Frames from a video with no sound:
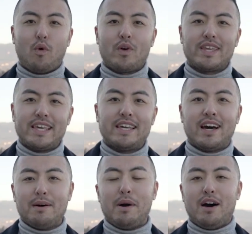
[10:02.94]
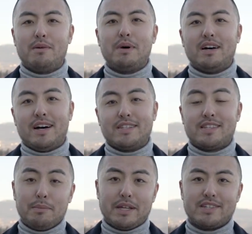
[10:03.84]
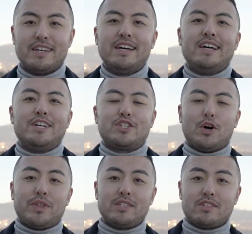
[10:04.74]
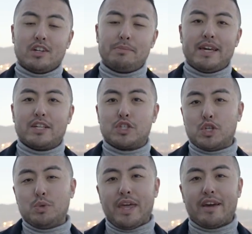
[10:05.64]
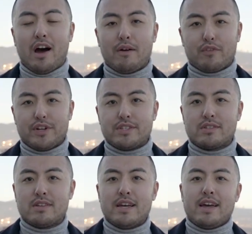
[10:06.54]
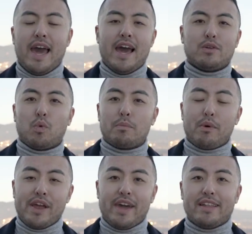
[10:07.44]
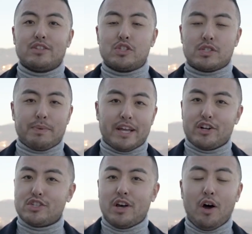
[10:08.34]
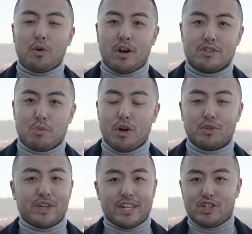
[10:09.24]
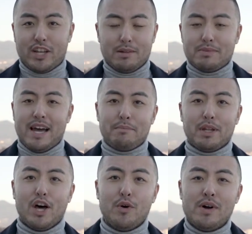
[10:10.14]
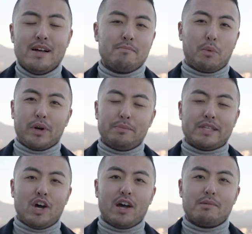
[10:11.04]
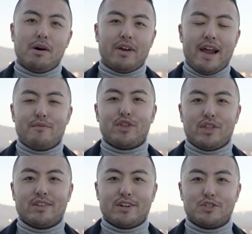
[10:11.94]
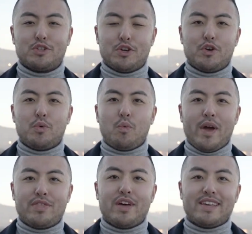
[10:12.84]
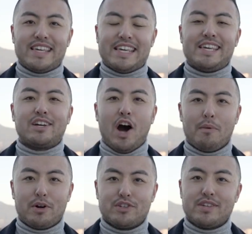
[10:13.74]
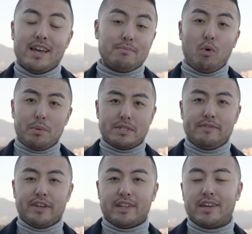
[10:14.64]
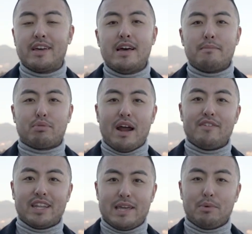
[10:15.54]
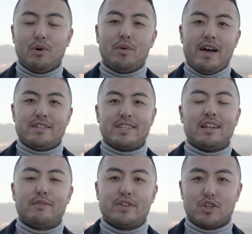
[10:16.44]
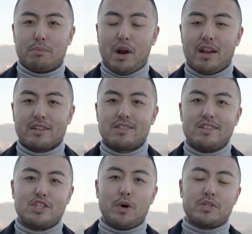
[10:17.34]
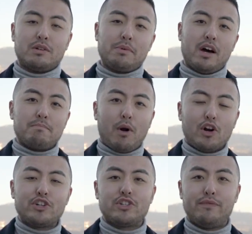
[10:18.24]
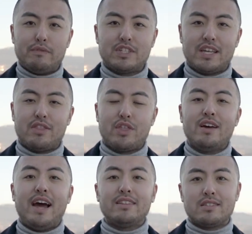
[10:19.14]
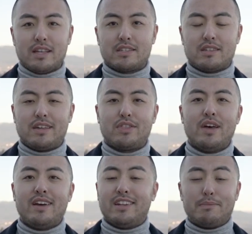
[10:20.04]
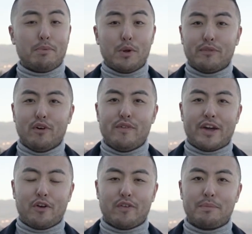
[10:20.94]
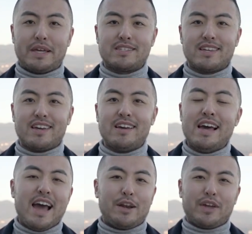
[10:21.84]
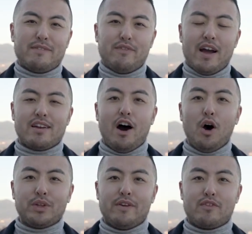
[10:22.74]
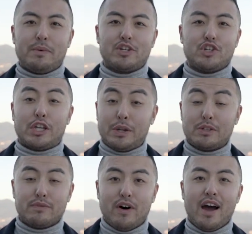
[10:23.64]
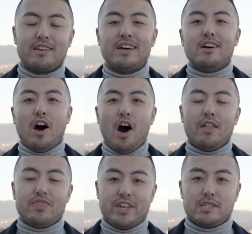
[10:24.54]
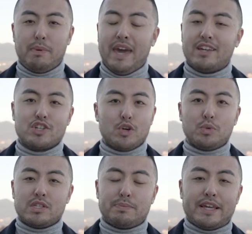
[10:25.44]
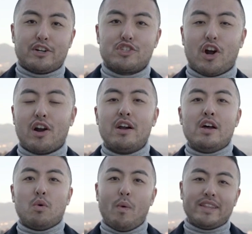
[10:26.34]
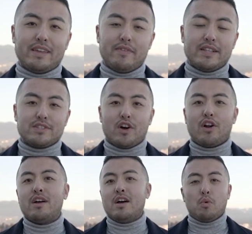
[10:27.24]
for eCubHub Summit. So this is going to be a 2-day conference, and we're bringing speakers all across the world. You can check them down below, but we're going to be talking about everything there is to do with e-commerce, and more specifically, private label and selling physical products. So it's going to be on March the 15th and the 16th in the beautiful Vancouver, BC, and you can find all the information you need to find on this page: who the speakers are, when the events are,